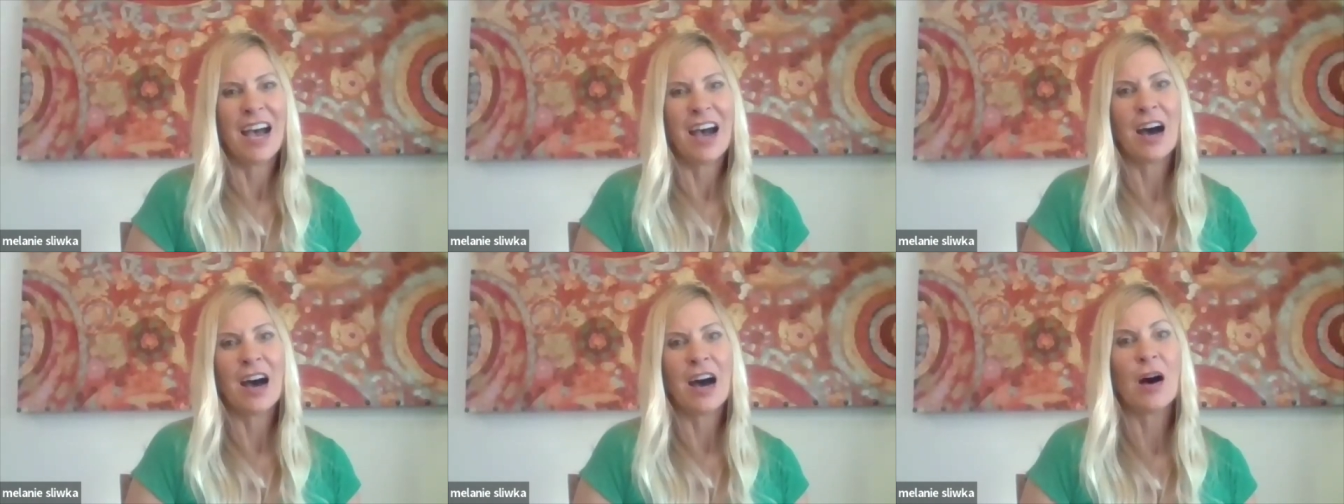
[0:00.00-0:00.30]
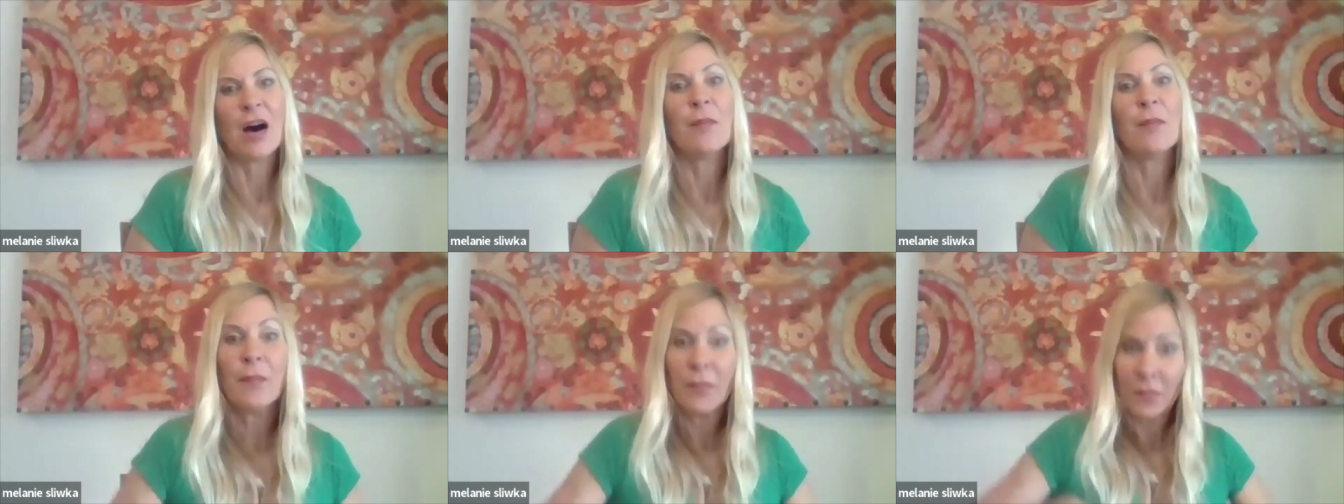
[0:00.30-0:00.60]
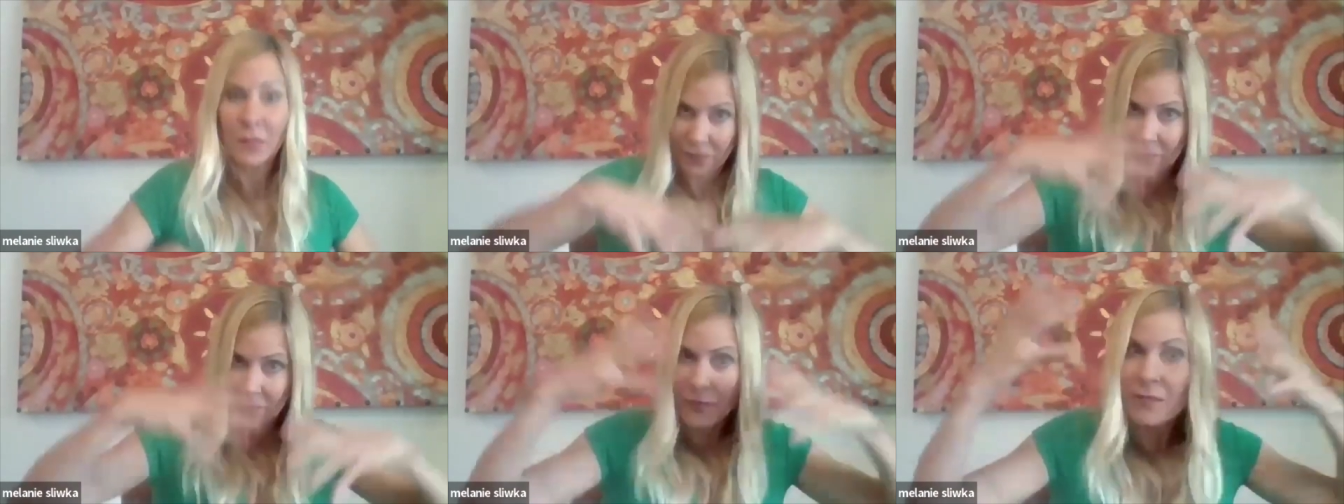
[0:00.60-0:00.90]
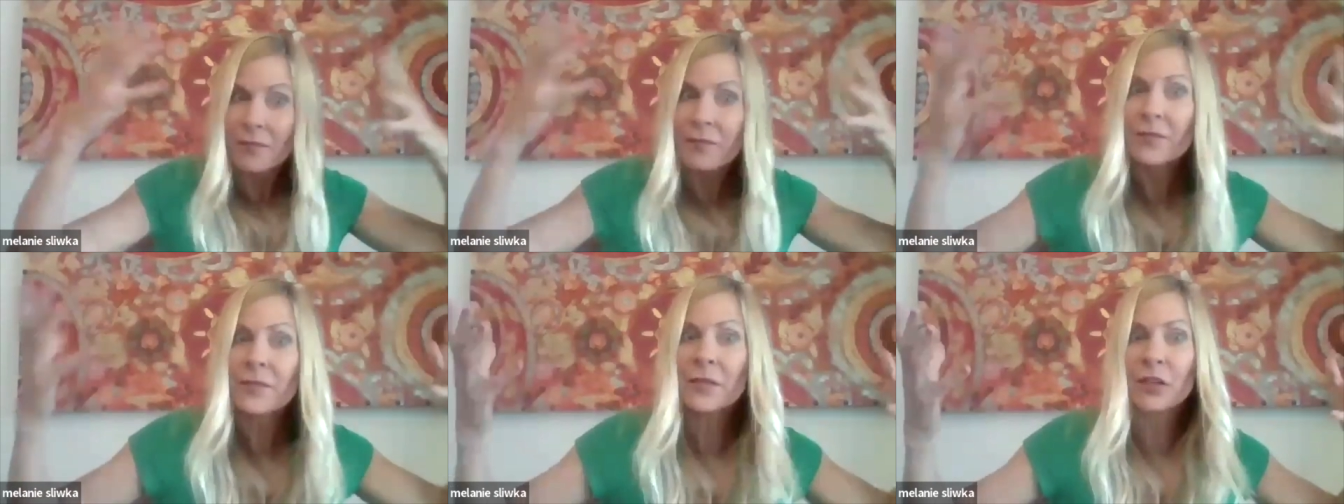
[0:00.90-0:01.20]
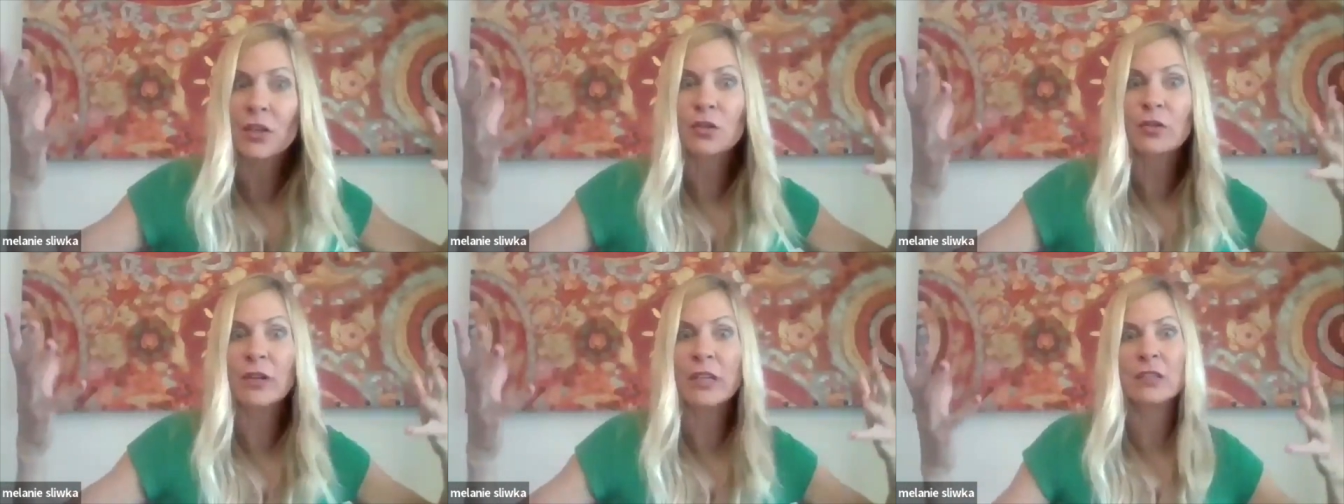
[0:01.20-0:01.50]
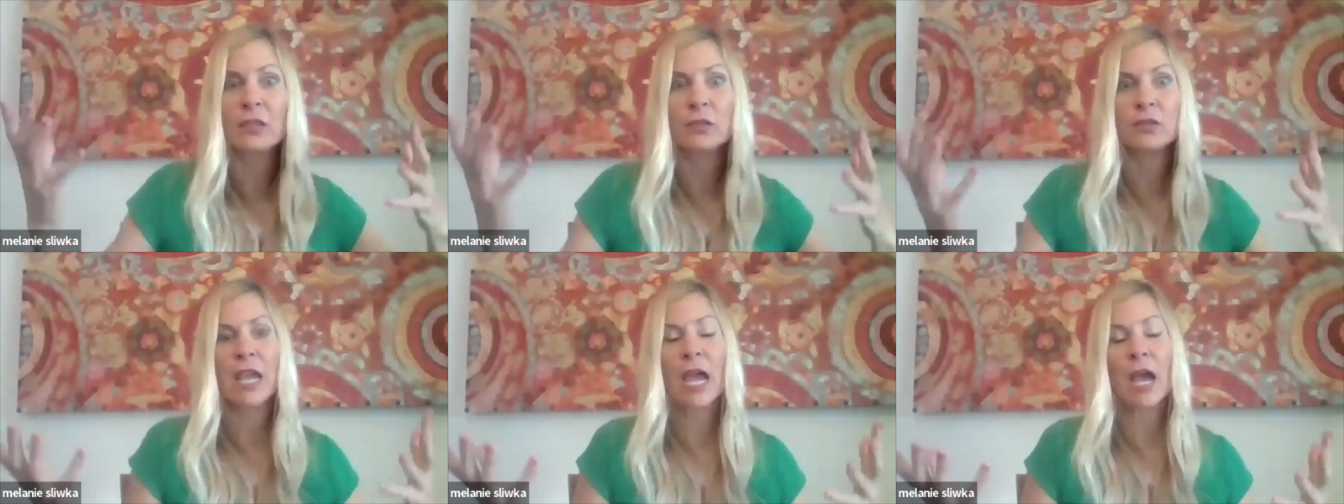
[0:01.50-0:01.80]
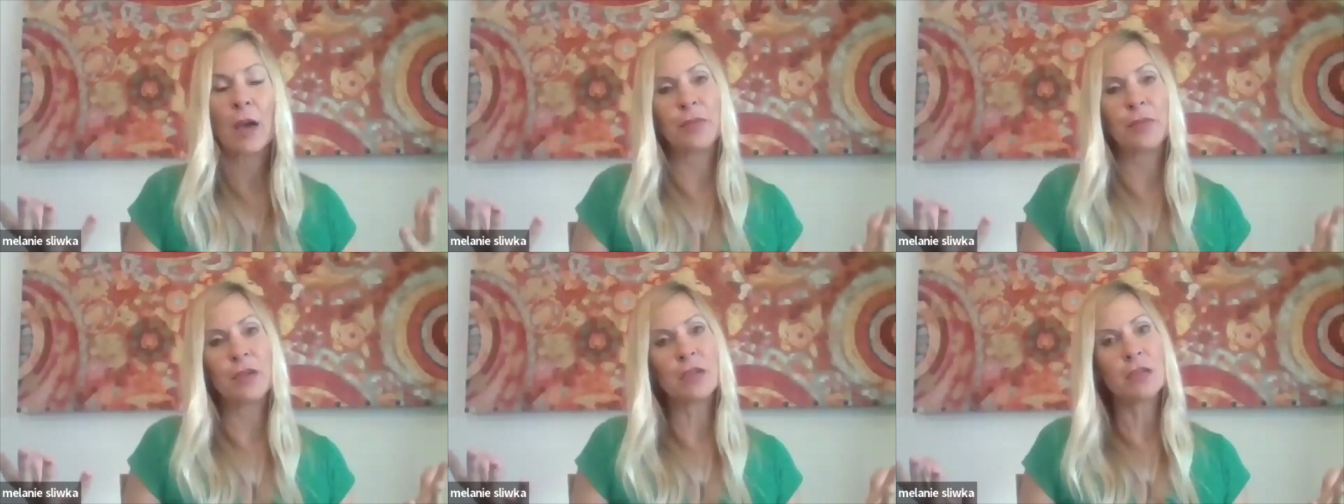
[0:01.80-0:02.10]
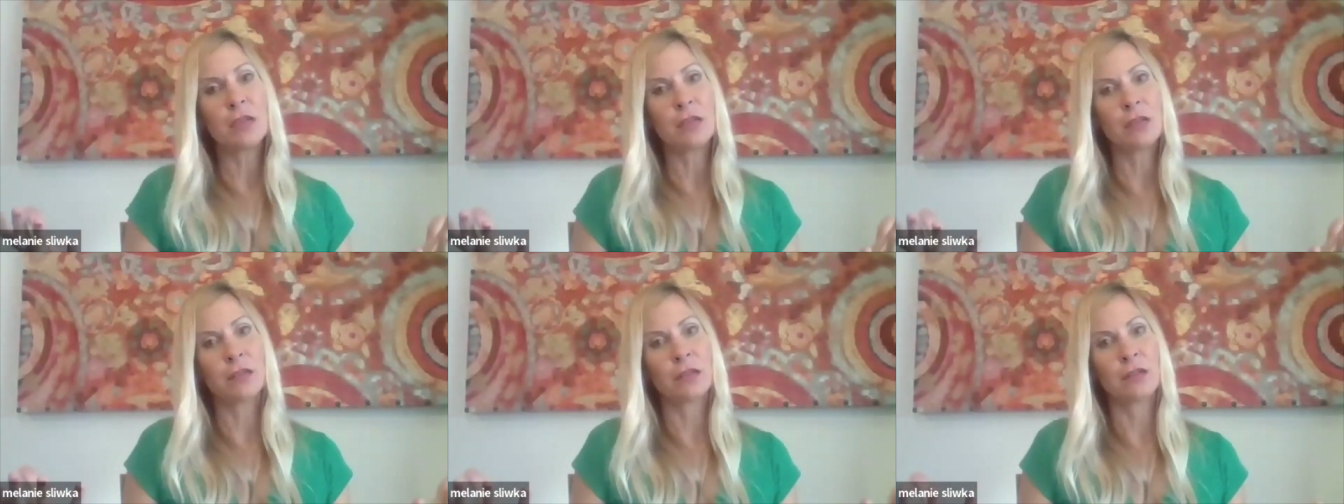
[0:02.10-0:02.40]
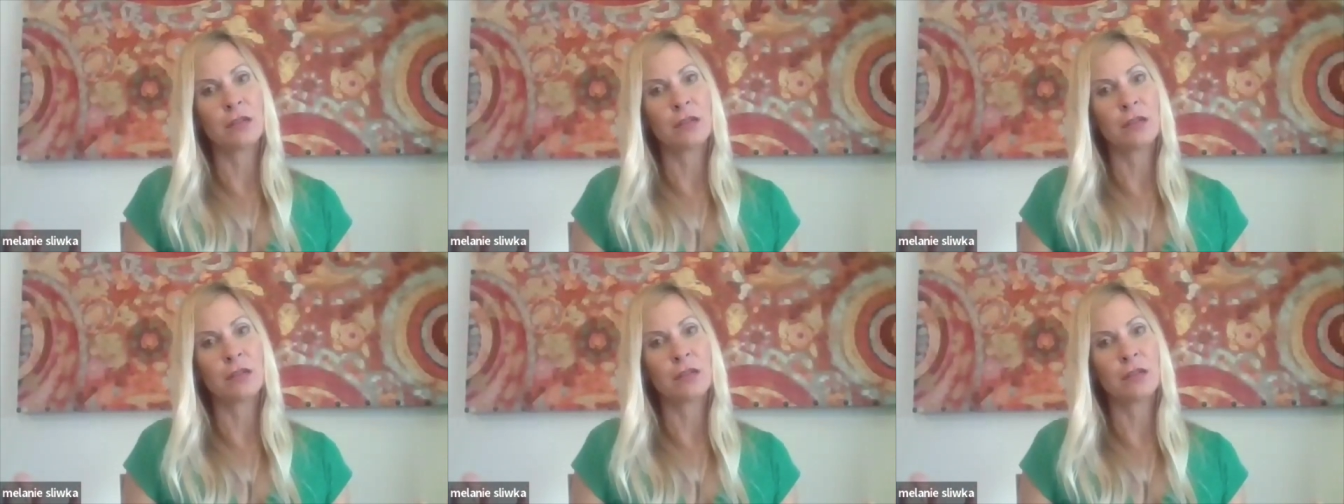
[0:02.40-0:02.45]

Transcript: Going to create those happy